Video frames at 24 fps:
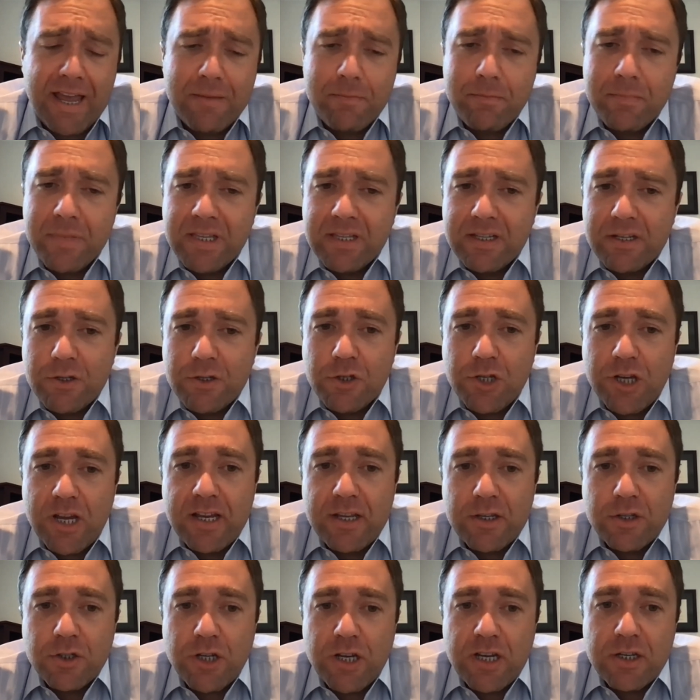8 million
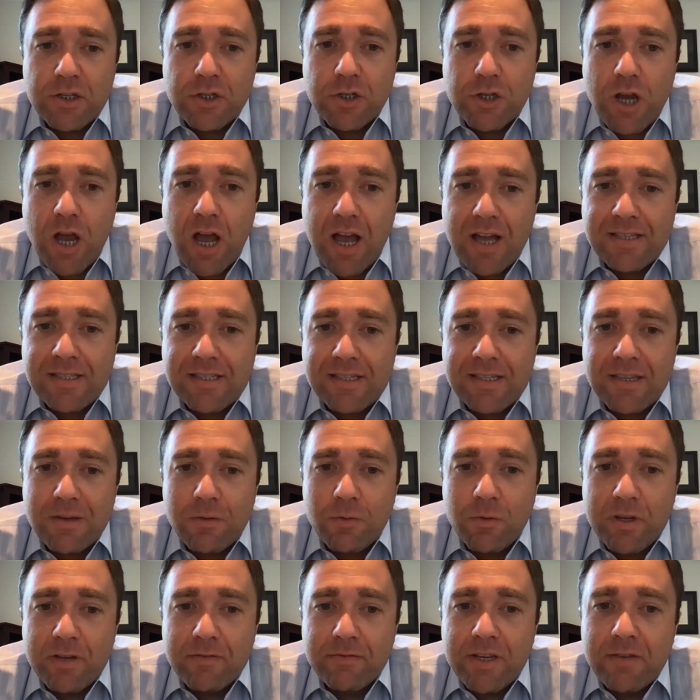J&J shots that
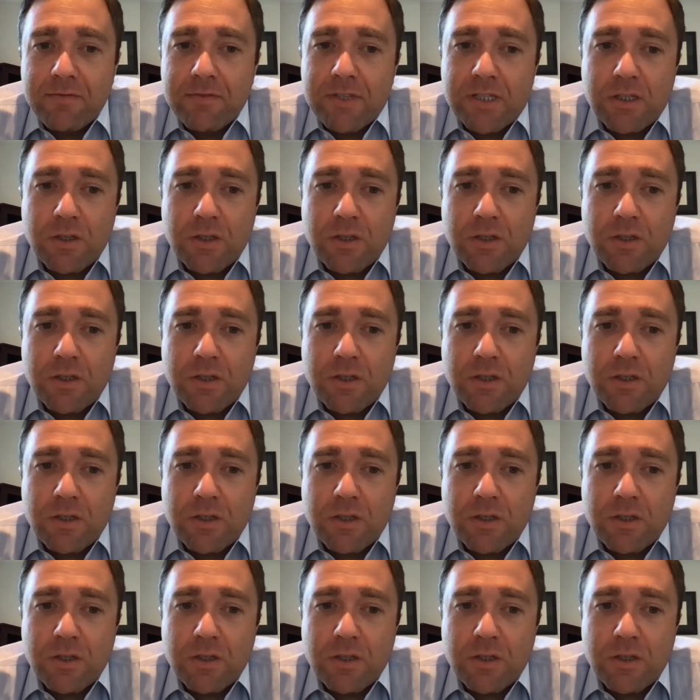we've given